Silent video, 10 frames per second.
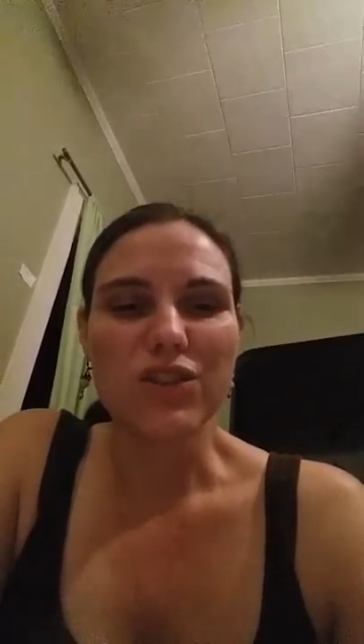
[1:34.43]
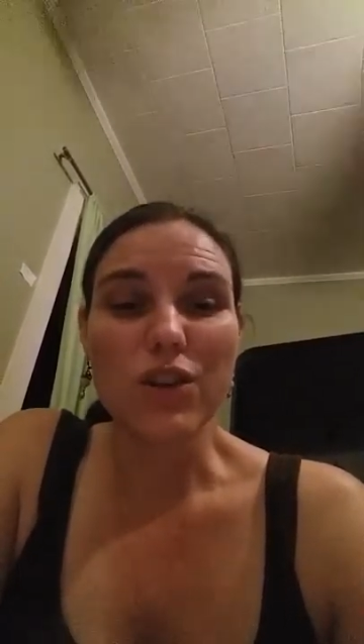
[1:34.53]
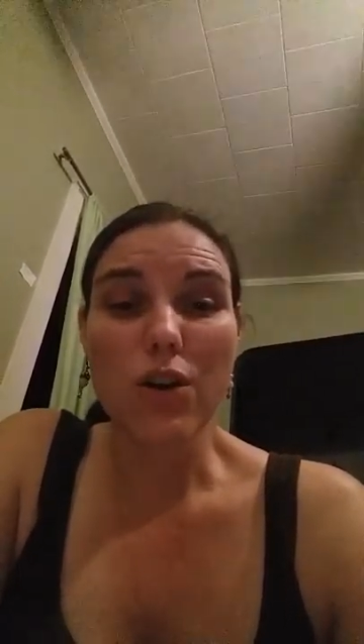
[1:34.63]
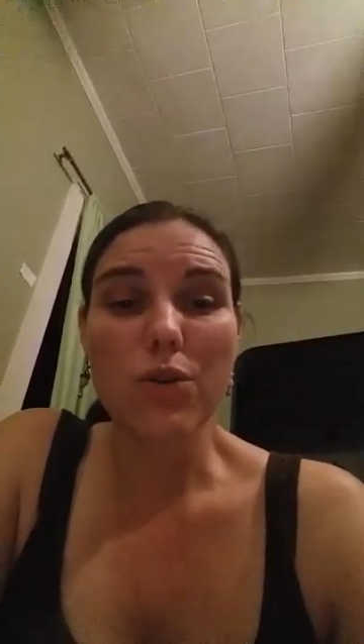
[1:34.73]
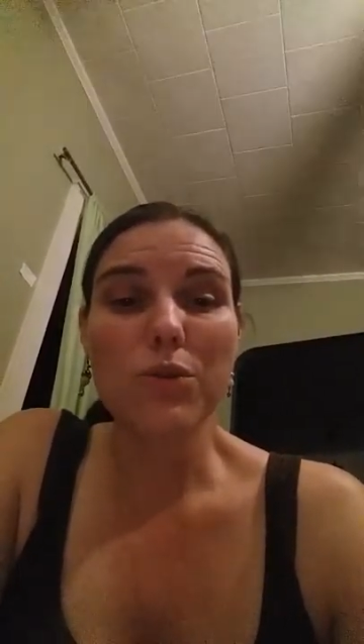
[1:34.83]

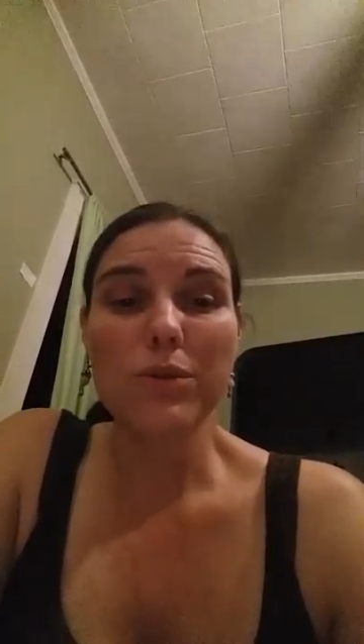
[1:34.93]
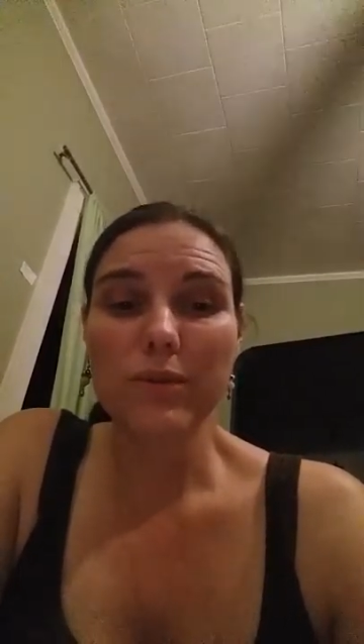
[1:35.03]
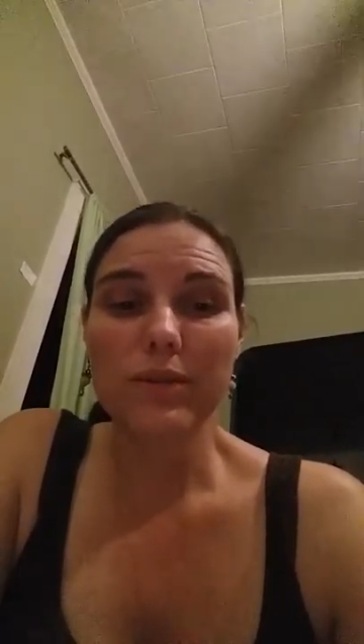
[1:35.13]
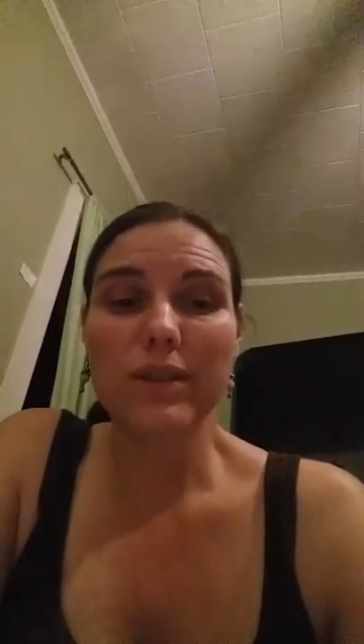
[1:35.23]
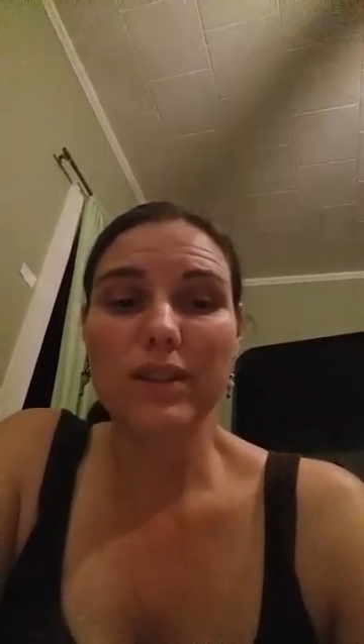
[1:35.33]
So,
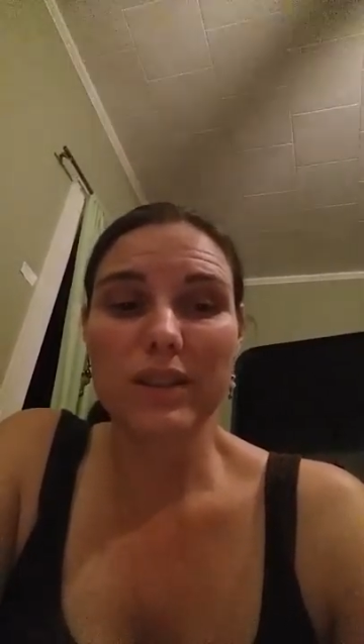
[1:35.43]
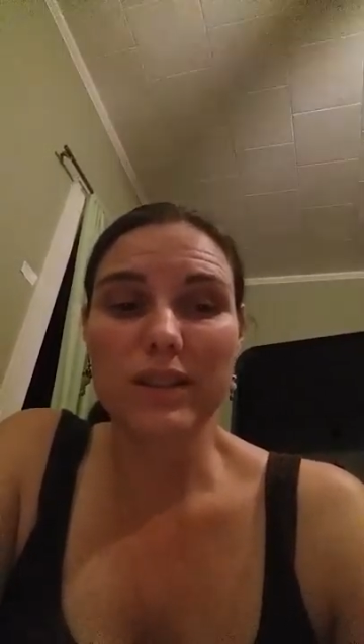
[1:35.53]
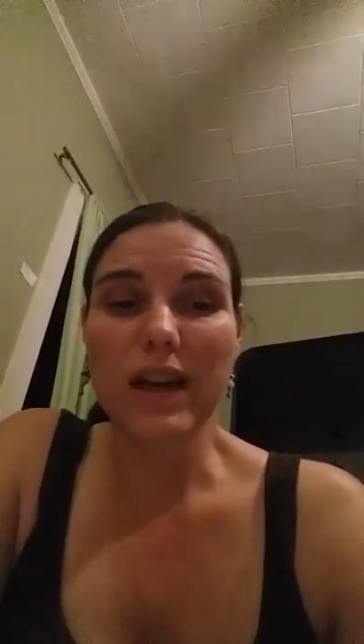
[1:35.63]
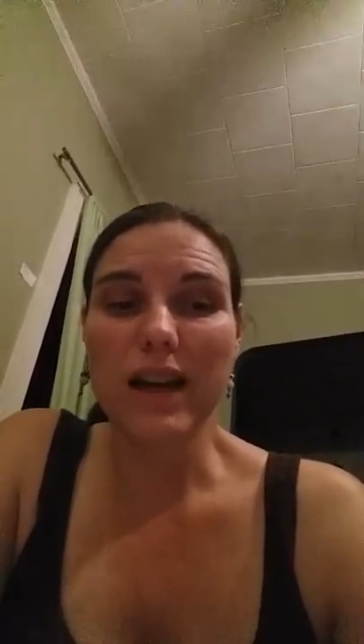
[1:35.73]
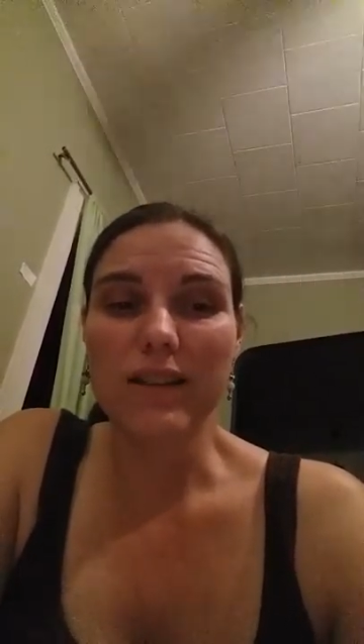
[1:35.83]

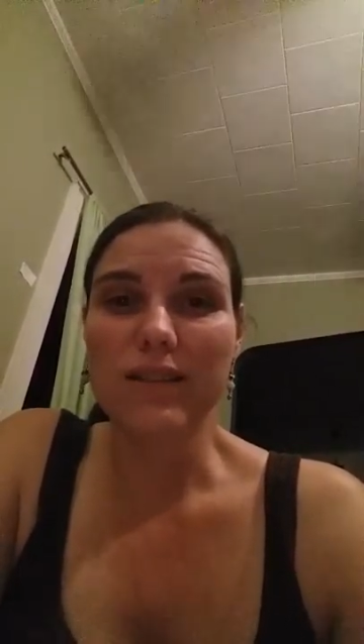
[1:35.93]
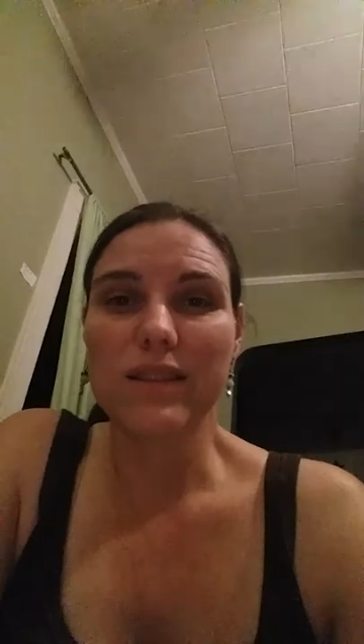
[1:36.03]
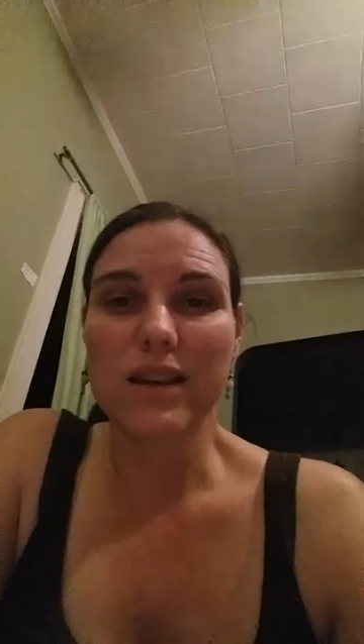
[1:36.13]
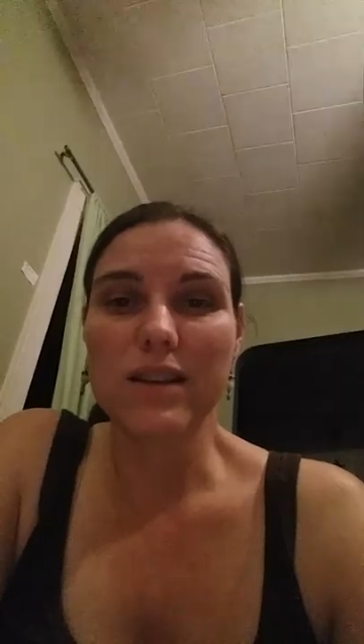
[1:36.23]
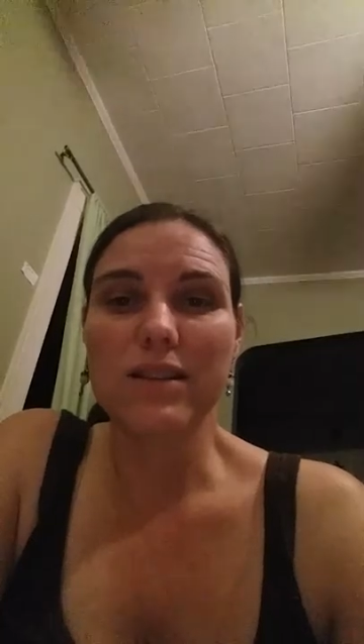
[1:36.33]
yeah,
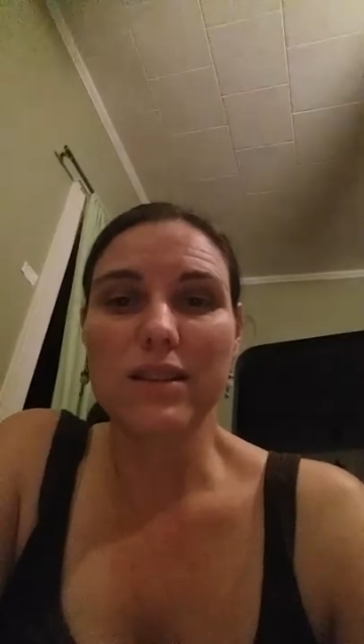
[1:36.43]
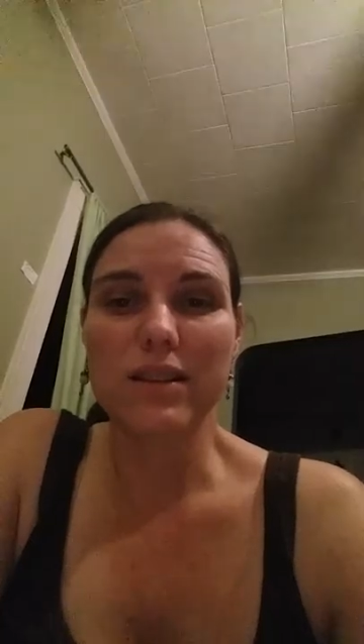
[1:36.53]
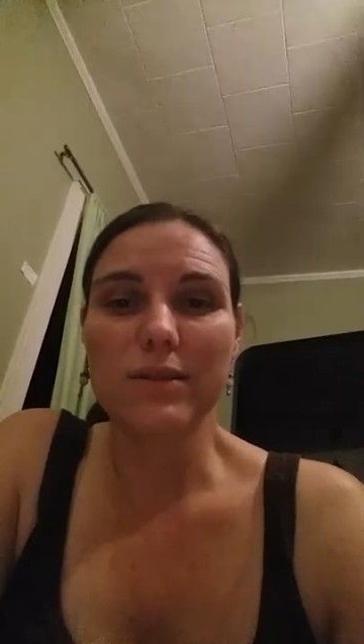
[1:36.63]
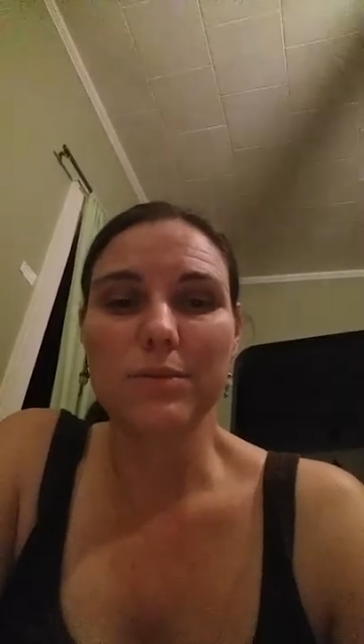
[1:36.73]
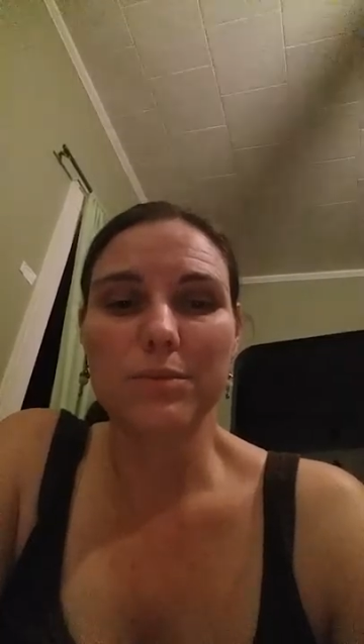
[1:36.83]
the
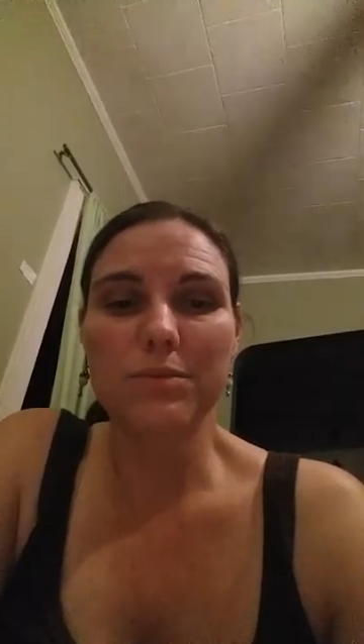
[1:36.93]
the